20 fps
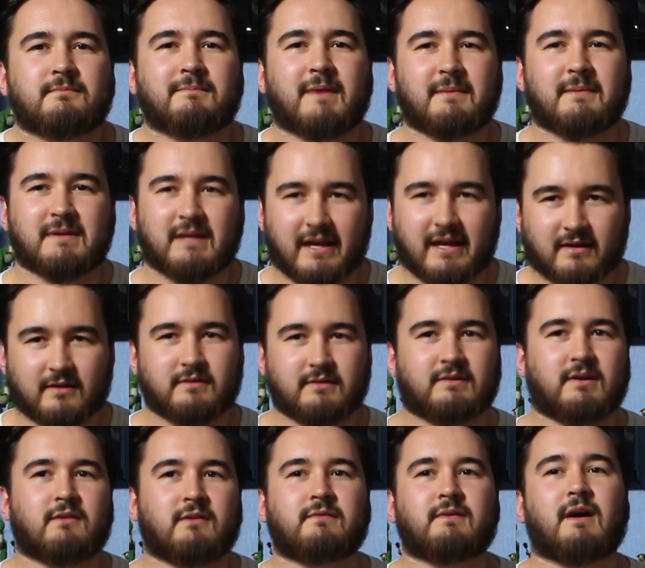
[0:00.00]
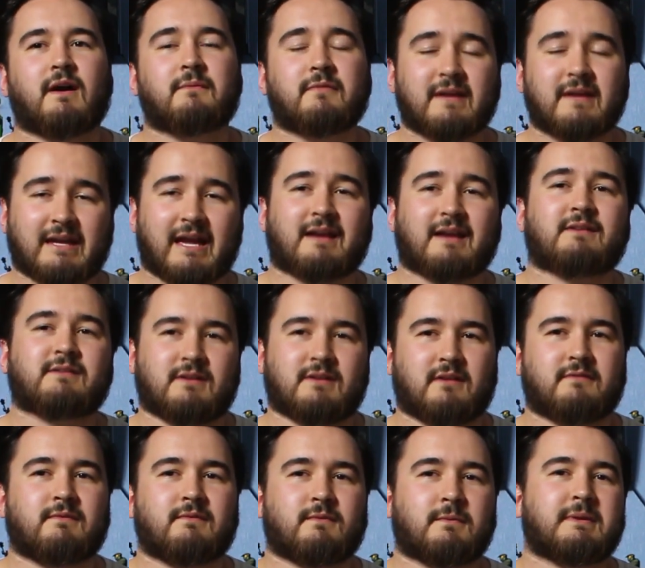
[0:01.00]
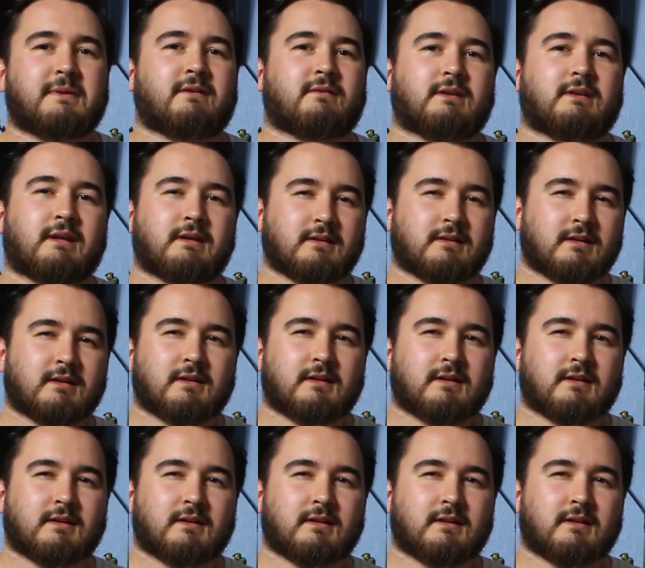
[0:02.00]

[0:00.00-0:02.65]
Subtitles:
Maybe Ecco the Dolphin. I think Ecco the Dolphin will be on there.